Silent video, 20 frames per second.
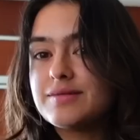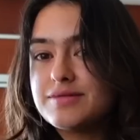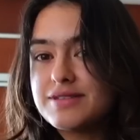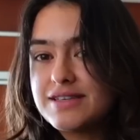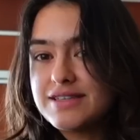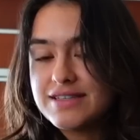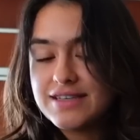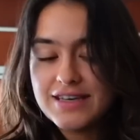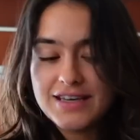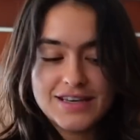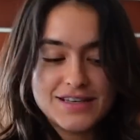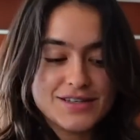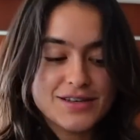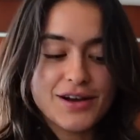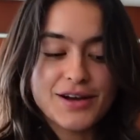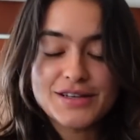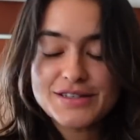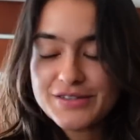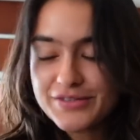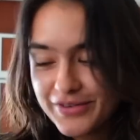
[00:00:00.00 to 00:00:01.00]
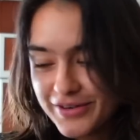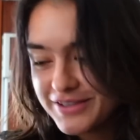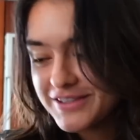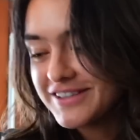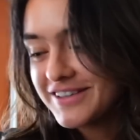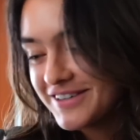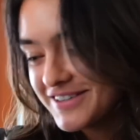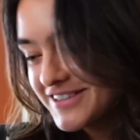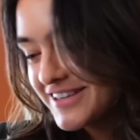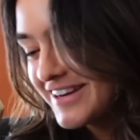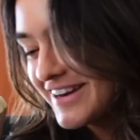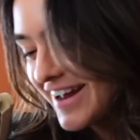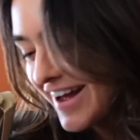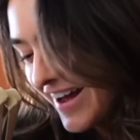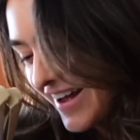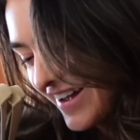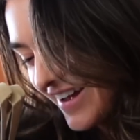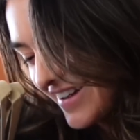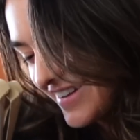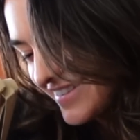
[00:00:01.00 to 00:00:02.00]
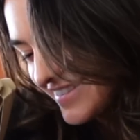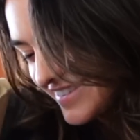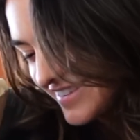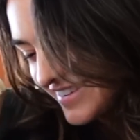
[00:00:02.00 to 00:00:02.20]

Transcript: Some tzatziki sauce for dinner tonight.